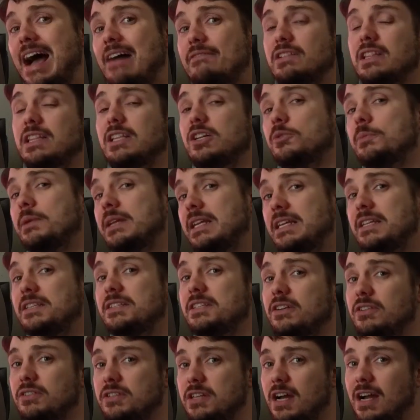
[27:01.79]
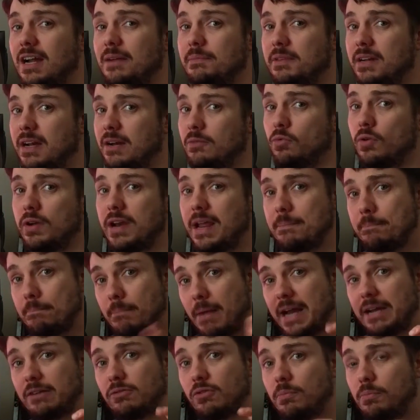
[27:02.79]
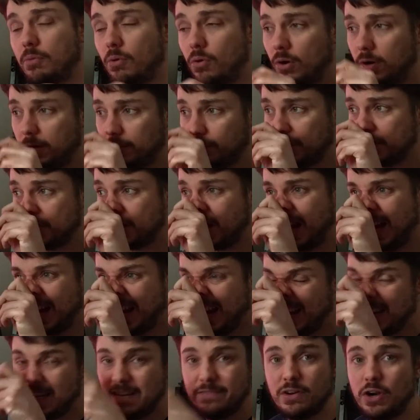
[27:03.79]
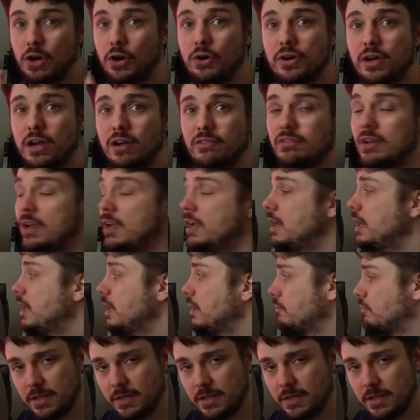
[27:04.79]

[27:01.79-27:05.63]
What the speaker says: have a little bit easier time than I would a microboard, which I hadn't even heard of.